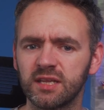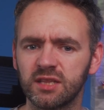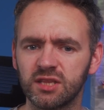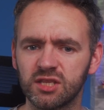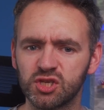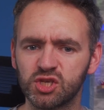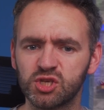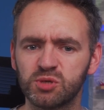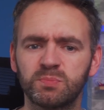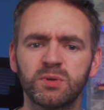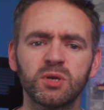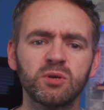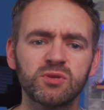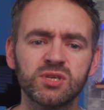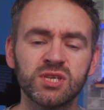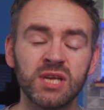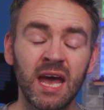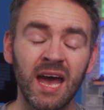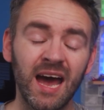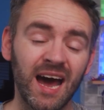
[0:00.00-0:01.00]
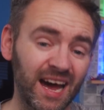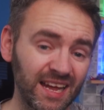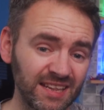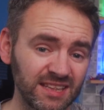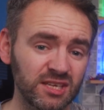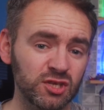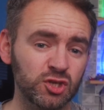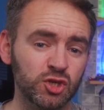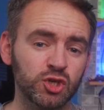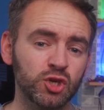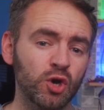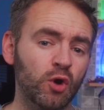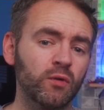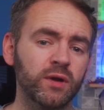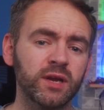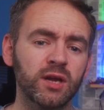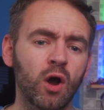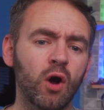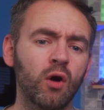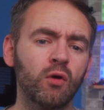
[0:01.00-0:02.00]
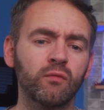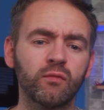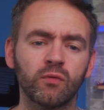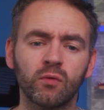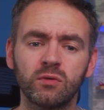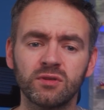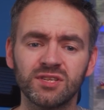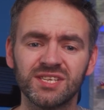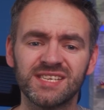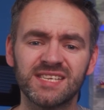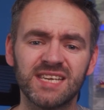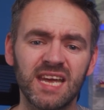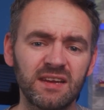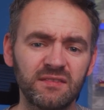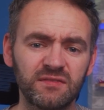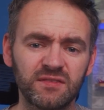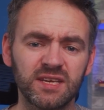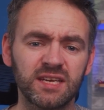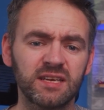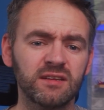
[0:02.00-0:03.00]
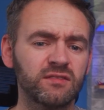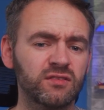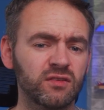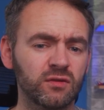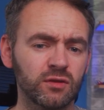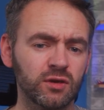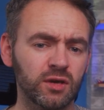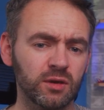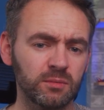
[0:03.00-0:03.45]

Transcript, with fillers: in disputes, and ensuring overall safety to the